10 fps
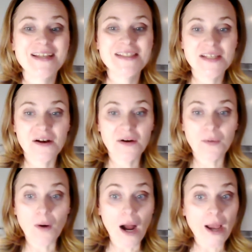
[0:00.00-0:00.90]

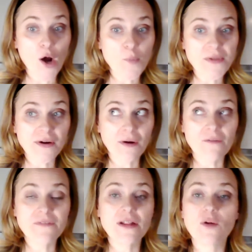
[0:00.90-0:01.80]
So I hope that you're all
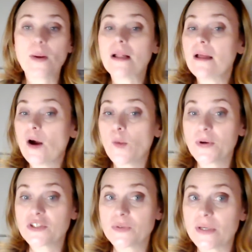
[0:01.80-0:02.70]
feeling well. I hope
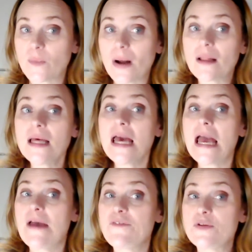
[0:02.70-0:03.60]
you're doing well.
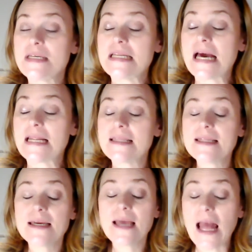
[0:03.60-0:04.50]
If you need
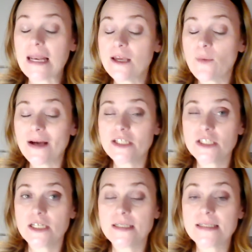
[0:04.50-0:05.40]
anything, any
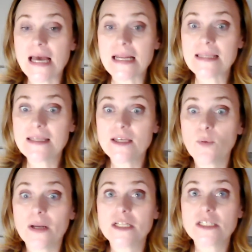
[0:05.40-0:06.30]
questions, anything you
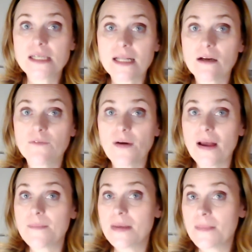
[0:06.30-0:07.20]
want to just
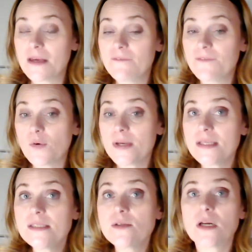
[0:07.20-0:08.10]
clarify, meet me in
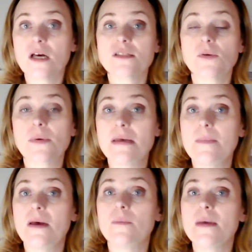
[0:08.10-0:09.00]
Focus. You can also
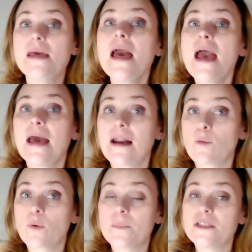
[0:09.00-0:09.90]
email me, and I
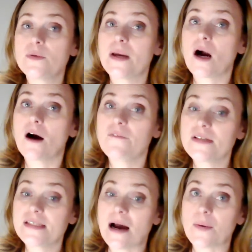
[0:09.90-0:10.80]
will be doing
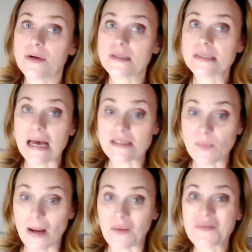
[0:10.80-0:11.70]
office hours as
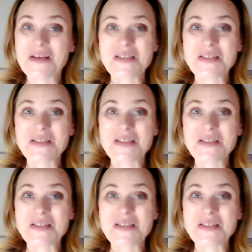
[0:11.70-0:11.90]
well.